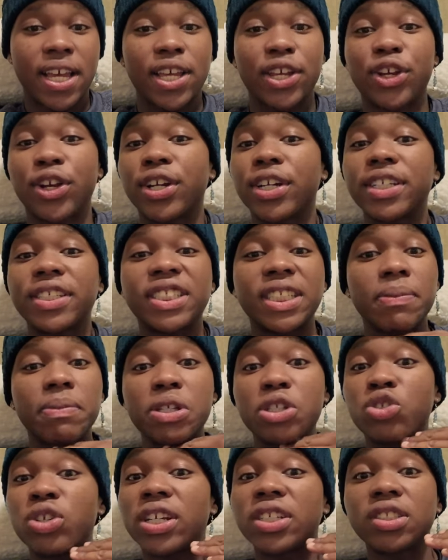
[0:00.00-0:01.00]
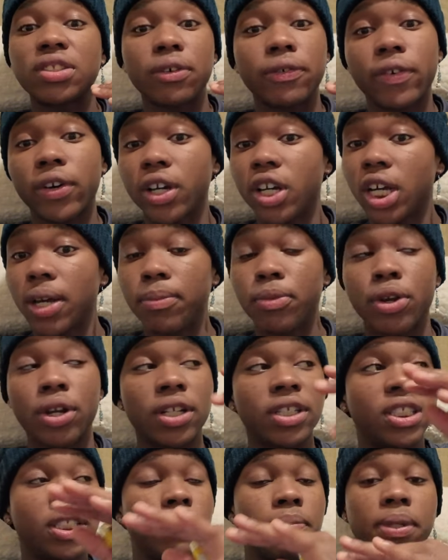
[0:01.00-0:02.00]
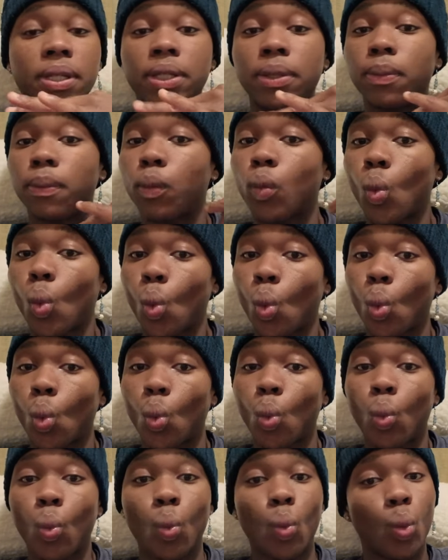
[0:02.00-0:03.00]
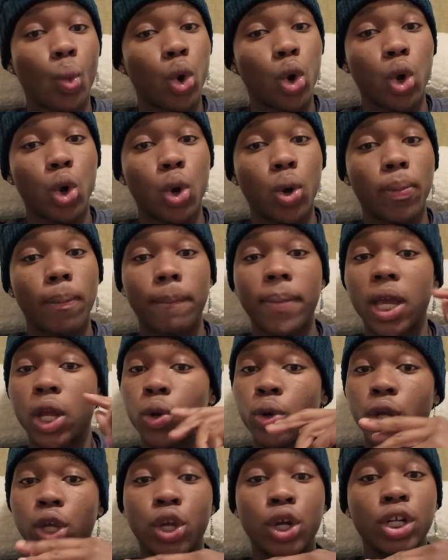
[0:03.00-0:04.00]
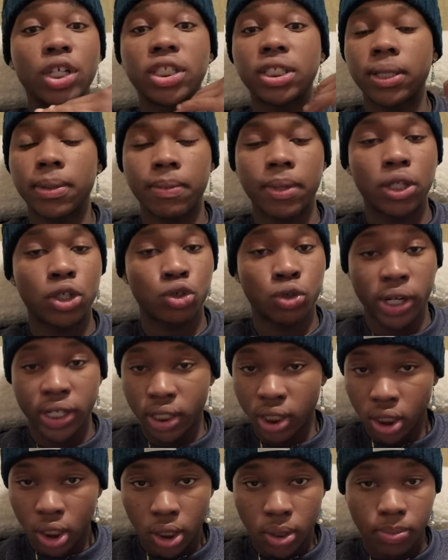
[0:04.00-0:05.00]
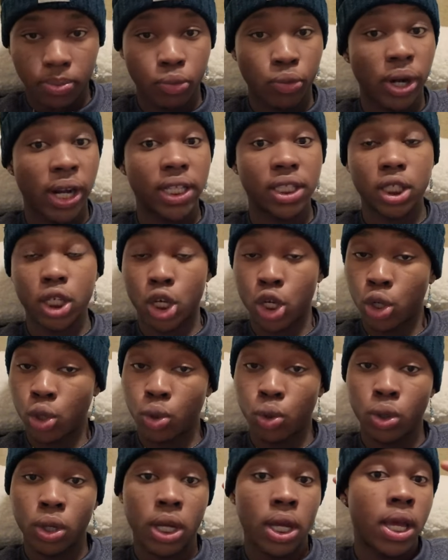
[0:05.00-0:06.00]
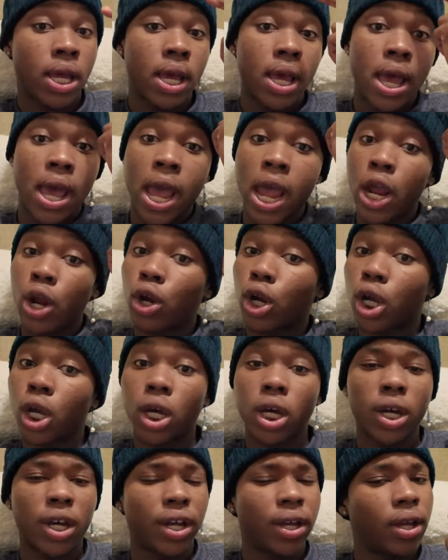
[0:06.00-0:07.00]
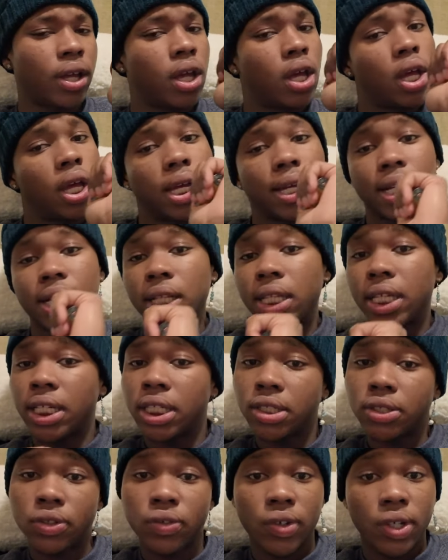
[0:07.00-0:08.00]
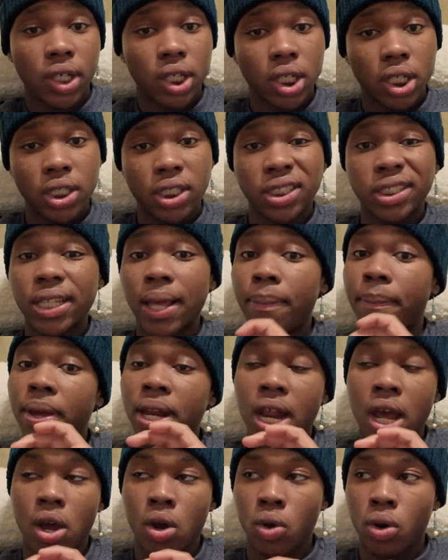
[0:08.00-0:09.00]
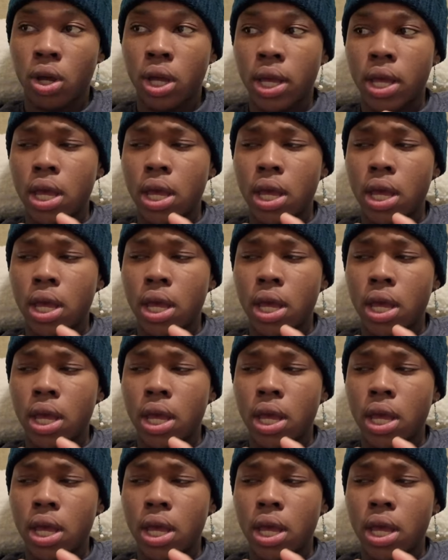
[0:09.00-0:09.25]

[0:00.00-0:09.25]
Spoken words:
You're going to see me dressed the fuck up. You're going to see me, period. You're going to see me dressed up, ready to go, haircut, clean as fuck, stepping out.